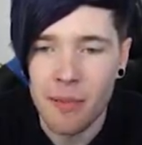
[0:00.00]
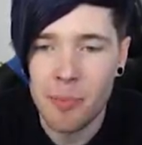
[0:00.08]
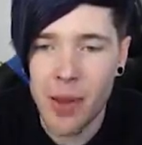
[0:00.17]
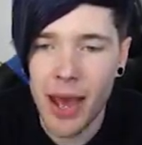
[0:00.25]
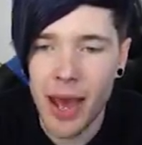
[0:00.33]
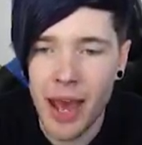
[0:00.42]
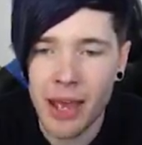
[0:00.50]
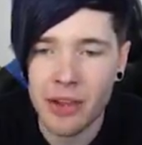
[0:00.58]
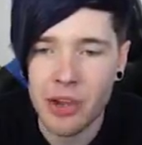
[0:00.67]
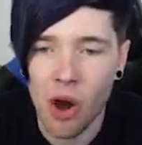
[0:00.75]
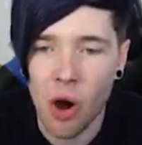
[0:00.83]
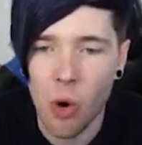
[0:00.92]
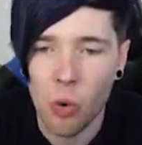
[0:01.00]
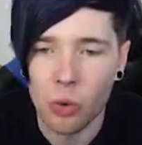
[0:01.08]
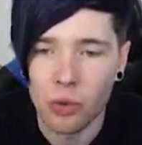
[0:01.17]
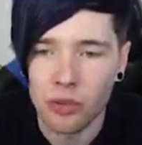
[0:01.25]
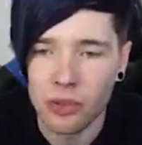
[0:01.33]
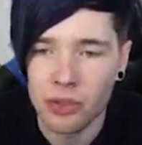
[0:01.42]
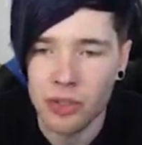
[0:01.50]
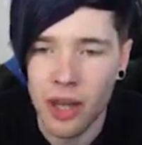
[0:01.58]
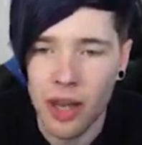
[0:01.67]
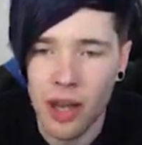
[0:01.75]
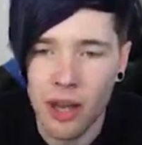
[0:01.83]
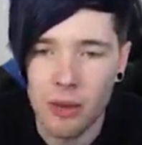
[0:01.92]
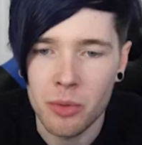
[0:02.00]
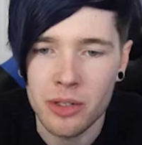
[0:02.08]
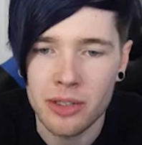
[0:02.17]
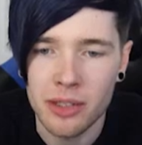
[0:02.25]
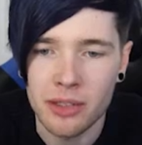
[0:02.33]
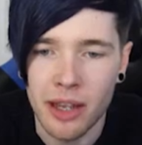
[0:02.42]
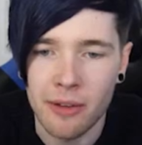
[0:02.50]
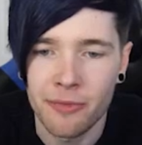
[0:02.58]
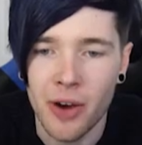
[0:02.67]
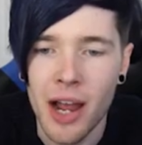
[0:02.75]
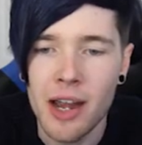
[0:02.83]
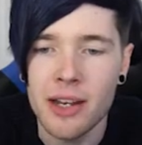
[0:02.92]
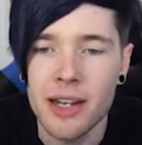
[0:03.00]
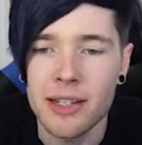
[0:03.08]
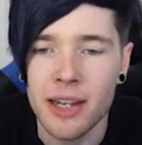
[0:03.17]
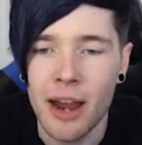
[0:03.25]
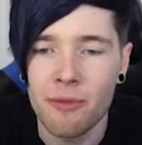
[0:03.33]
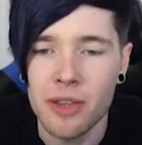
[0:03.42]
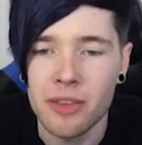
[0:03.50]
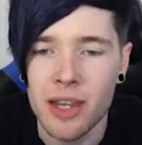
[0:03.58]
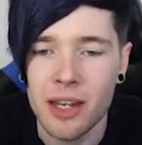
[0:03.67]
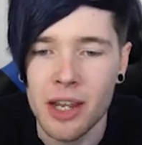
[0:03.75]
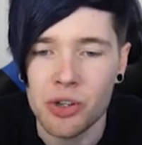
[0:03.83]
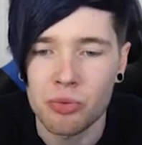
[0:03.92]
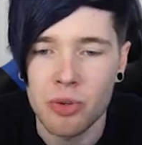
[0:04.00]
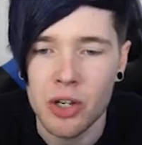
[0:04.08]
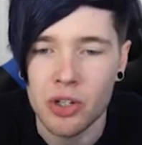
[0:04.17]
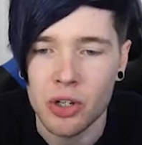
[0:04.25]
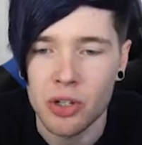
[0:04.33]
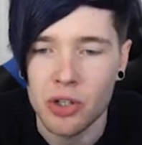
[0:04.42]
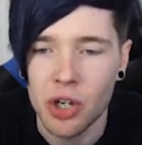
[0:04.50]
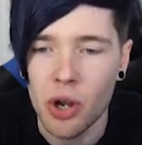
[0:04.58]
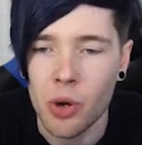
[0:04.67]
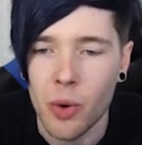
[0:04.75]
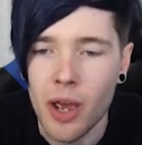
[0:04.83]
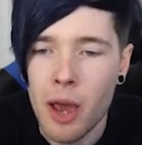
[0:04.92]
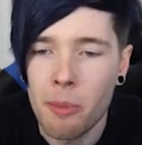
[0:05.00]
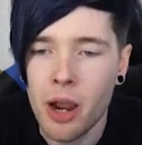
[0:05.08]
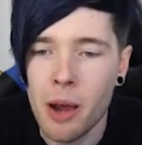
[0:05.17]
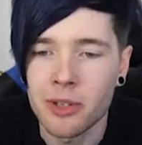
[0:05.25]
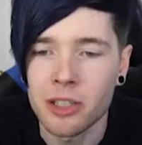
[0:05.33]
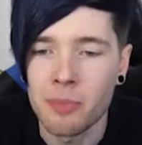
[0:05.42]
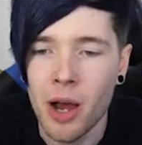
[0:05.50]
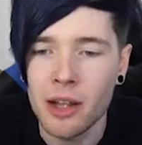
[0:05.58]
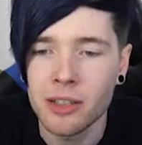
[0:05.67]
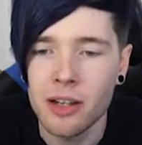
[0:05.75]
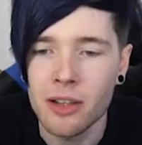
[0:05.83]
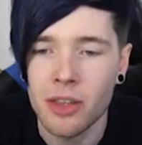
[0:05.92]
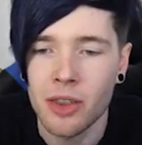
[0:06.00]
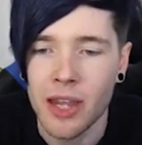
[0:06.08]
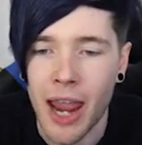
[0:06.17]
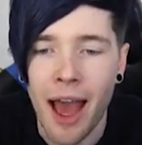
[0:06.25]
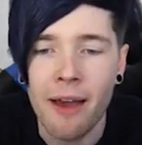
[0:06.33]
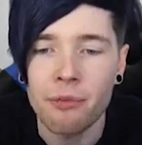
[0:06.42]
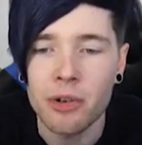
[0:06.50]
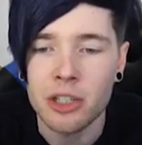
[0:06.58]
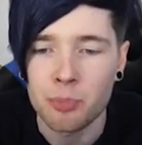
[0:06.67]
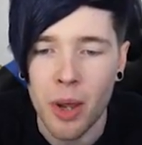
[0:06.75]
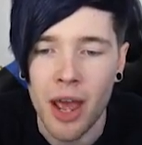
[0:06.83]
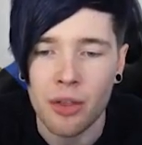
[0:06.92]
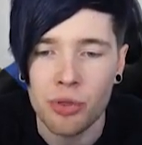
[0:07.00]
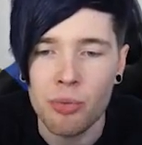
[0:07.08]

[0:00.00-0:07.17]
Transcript: Bear goals. Uh, what does this say? Find and eat everything in each region. Two, become smarter than the average bear.